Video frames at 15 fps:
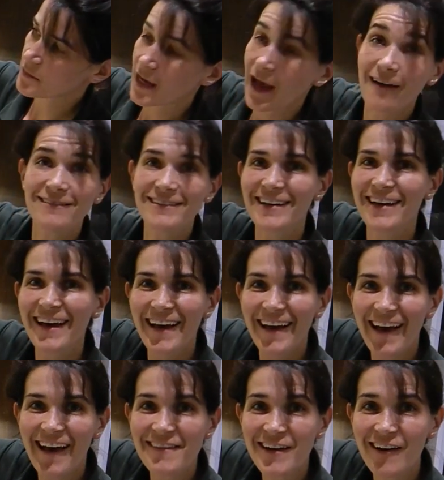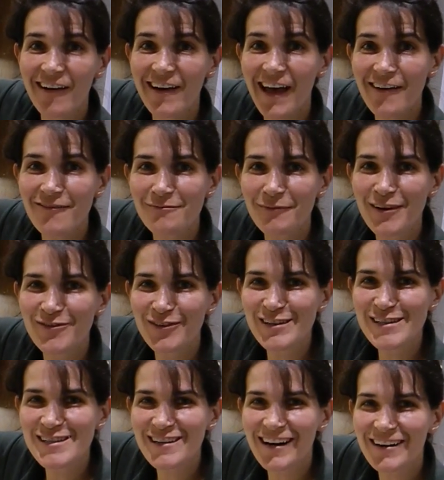down, and there I have my
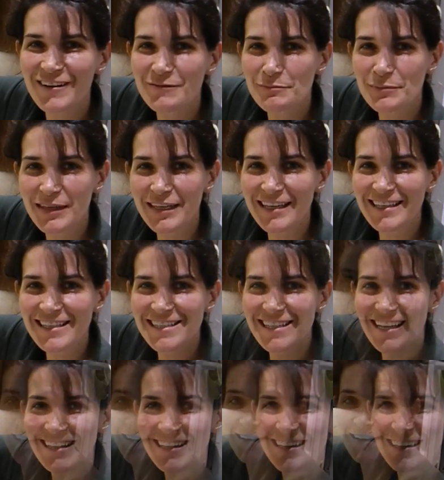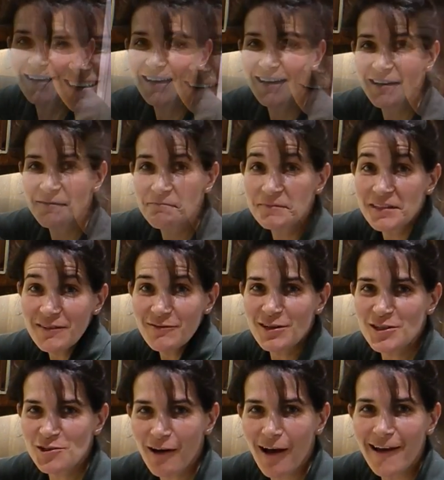first jar of peony jelly. Give
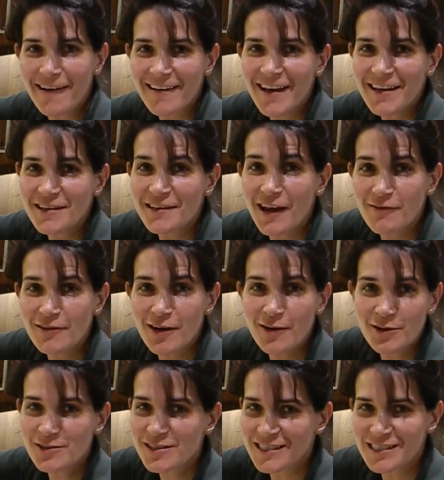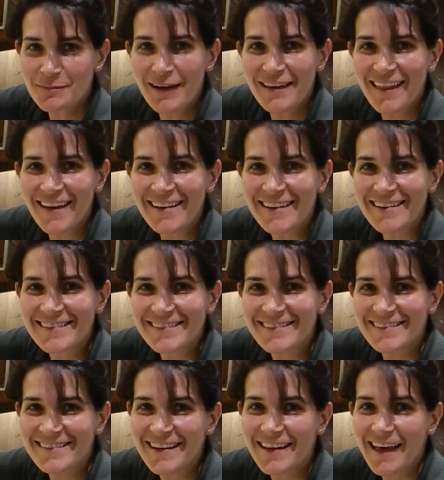it a try. You never know, you just might like it.
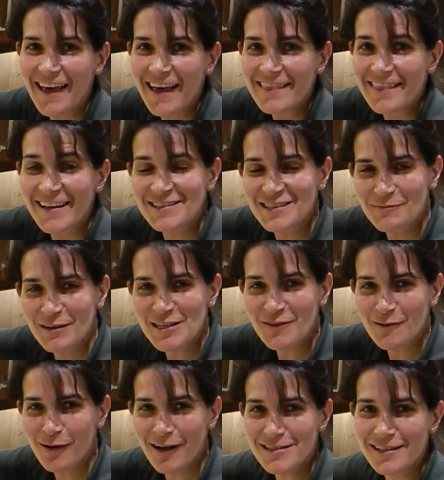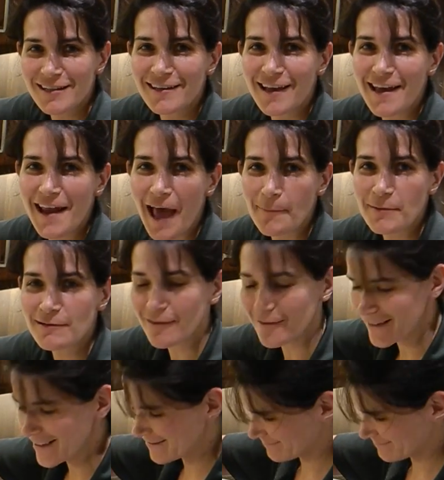Thanks so much for watching, and happy growing.